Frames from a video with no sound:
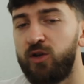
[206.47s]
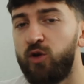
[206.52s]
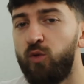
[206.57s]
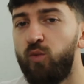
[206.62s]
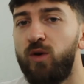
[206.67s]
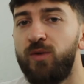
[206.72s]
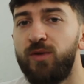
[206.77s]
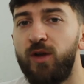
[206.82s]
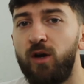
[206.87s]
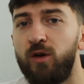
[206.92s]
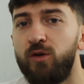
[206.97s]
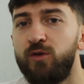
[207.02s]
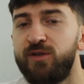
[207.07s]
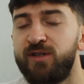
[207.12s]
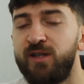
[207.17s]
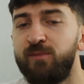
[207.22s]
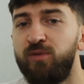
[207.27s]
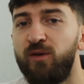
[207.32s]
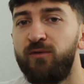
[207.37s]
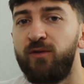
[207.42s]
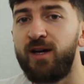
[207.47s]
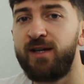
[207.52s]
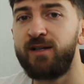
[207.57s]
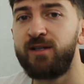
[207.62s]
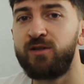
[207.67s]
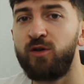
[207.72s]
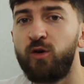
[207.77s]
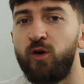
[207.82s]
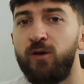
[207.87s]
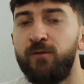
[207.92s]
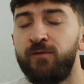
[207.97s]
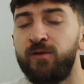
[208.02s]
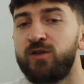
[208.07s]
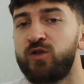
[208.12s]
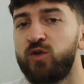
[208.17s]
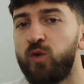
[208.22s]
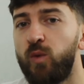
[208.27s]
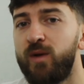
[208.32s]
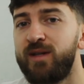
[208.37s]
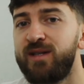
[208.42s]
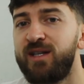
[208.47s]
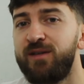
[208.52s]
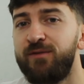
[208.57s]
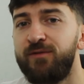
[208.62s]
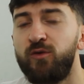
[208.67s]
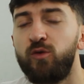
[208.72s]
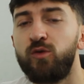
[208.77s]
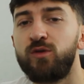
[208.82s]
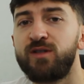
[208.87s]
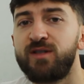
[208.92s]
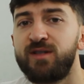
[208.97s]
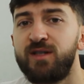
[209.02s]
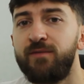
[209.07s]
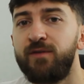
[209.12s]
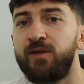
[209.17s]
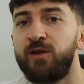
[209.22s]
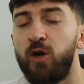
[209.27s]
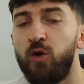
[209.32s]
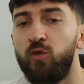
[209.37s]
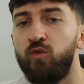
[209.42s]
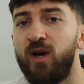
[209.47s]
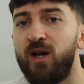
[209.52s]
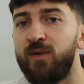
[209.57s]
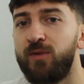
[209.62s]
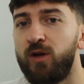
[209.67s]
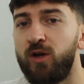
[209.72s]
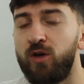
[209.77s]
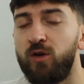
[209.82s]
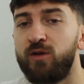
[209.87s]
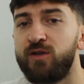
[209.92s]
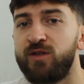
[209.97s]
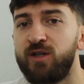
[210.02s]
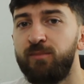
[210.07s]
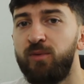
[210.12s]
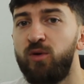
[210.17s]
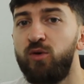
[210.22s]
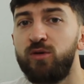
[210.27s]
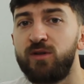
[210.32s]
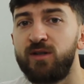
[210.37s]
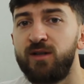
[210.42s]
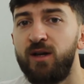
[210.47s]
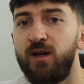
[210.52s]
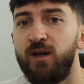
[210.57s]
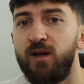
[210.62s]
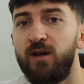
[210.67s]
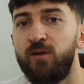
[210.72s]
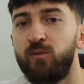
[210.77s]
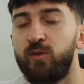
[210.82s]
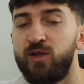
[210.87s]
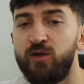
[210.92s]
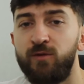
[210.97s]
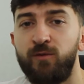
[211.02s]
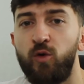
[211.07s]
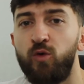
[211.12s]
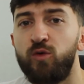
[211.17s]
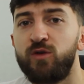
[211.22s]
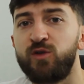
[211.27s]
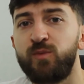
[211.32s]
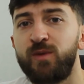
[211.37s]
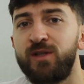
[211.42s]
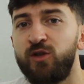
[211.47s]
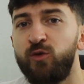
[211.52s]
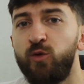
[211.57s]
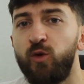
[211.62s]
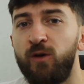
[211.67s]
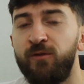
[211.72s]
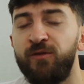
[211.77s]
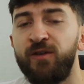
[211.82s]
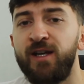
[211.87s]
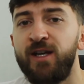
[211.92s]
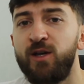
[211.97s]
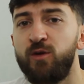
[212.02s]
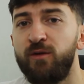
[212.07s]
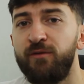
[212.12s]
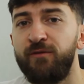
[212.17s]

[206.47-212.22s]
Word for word: You'll want the hosting provider to offer 24-7 around the clock support, which of course we do offer here at